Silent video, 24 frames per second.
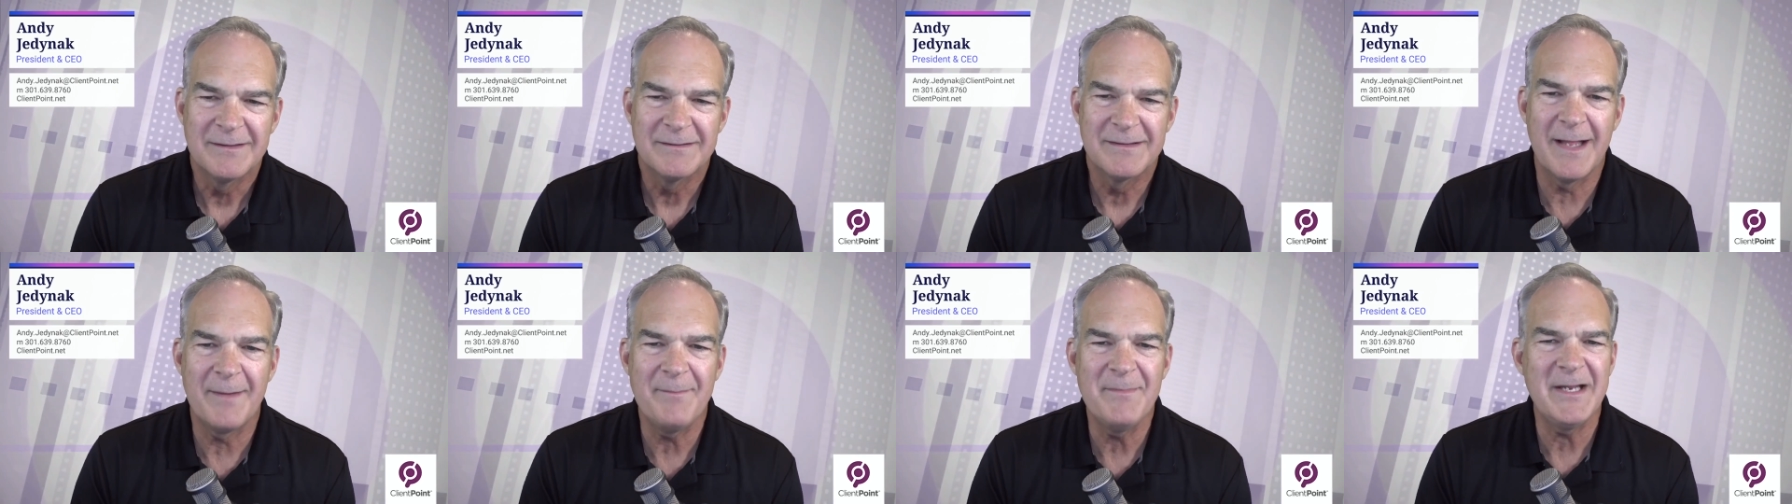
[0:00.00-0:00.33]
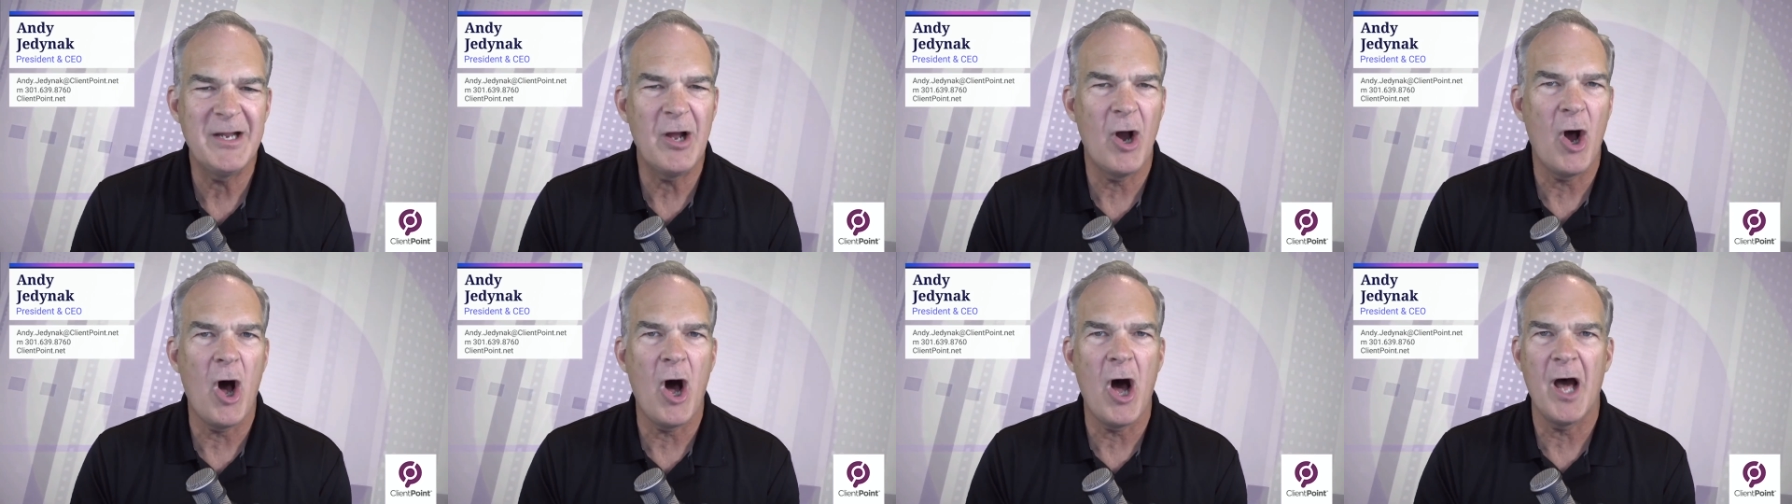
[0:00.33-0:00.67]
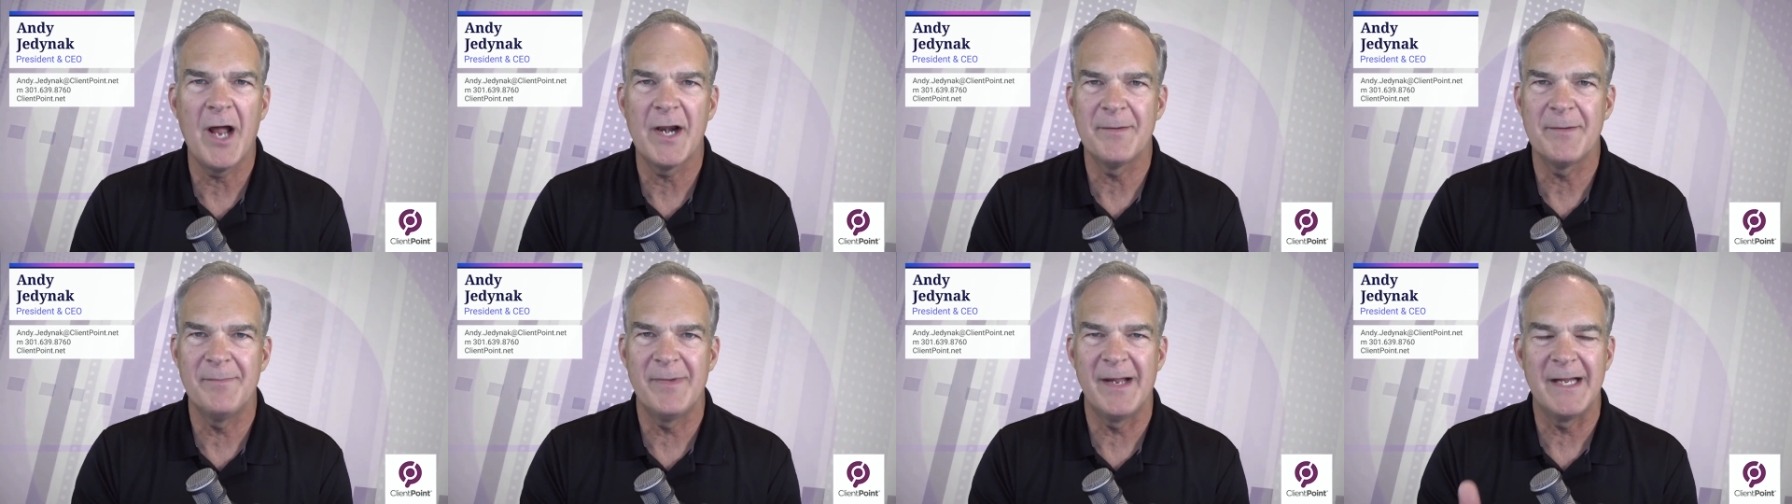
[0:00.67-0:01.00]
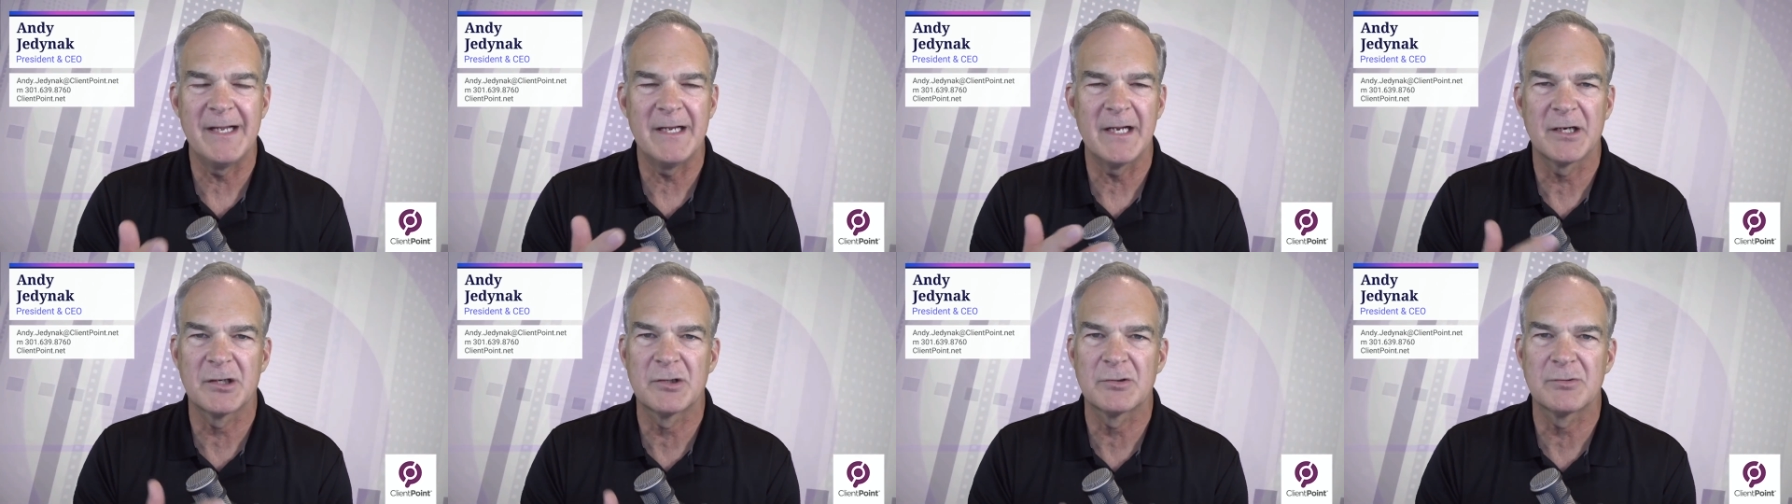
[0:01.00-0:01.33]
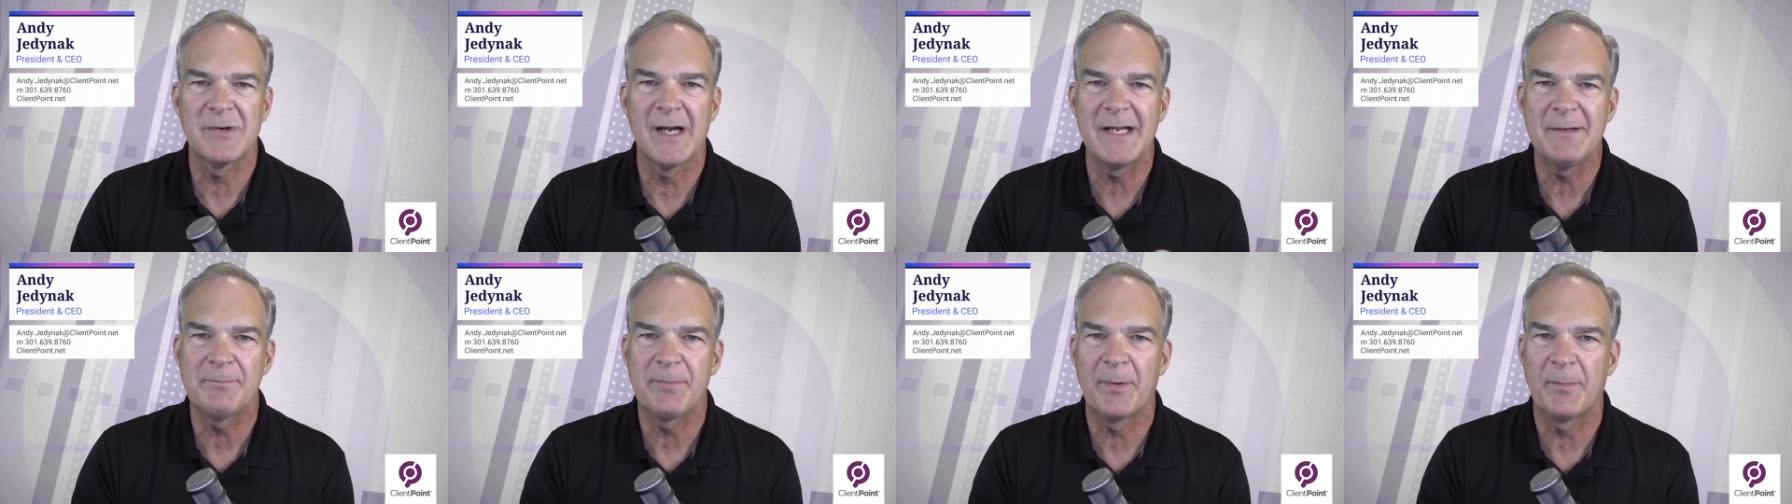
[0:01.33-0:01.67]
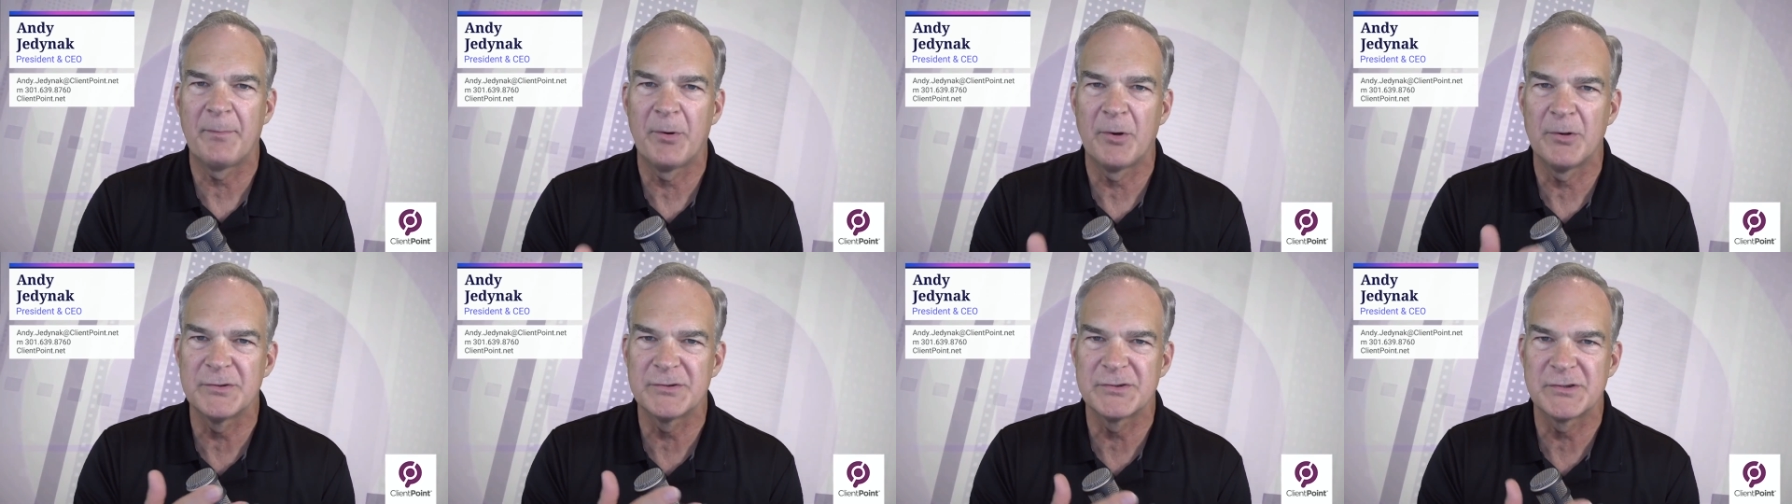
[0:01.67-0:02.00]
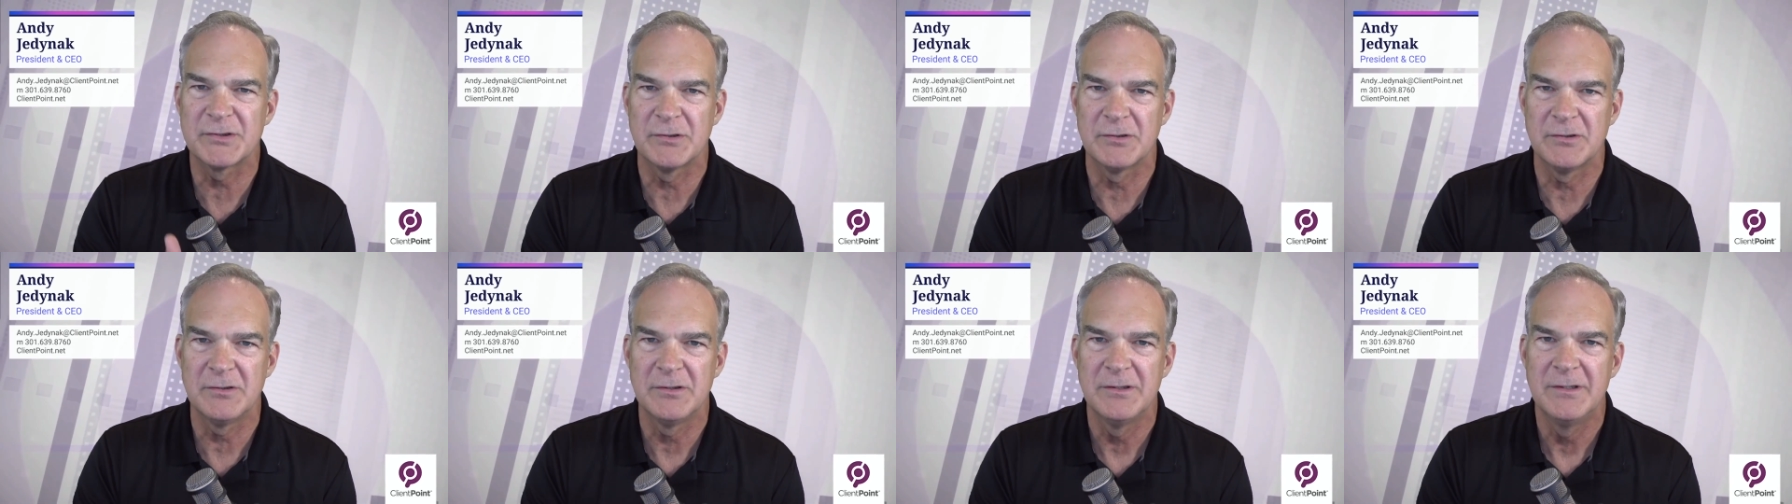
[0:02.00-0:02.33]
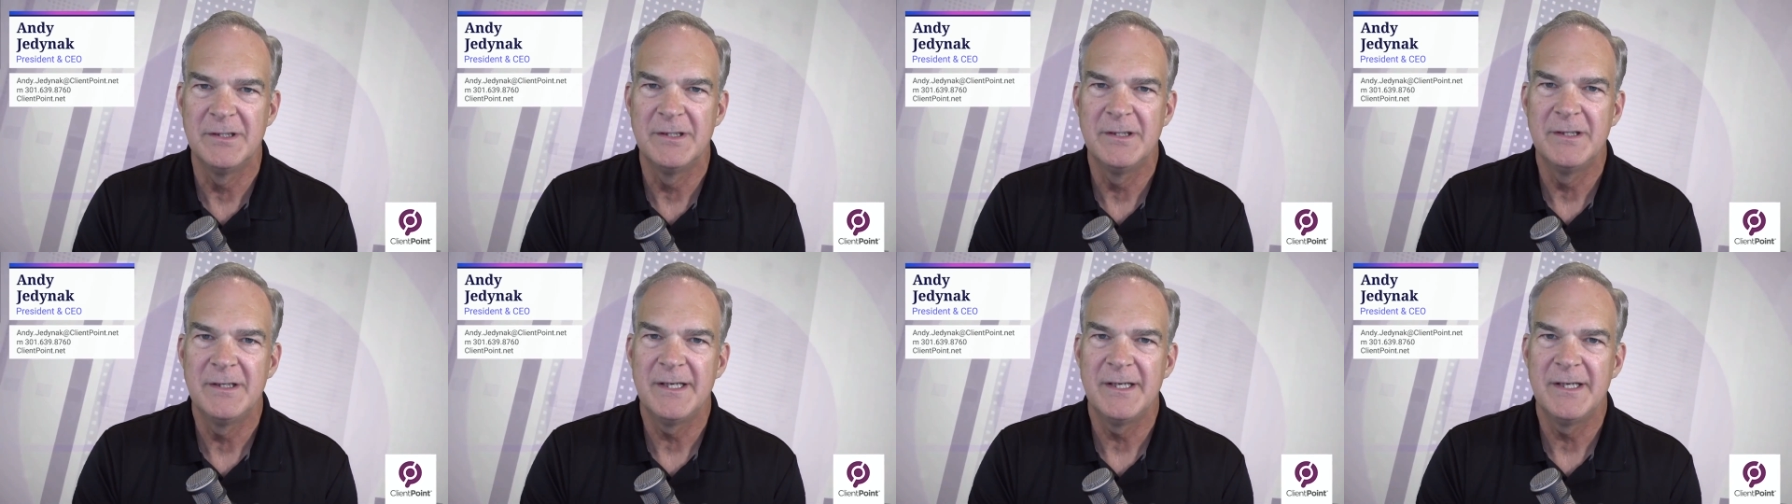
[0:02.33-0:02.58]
let me automate a great proposal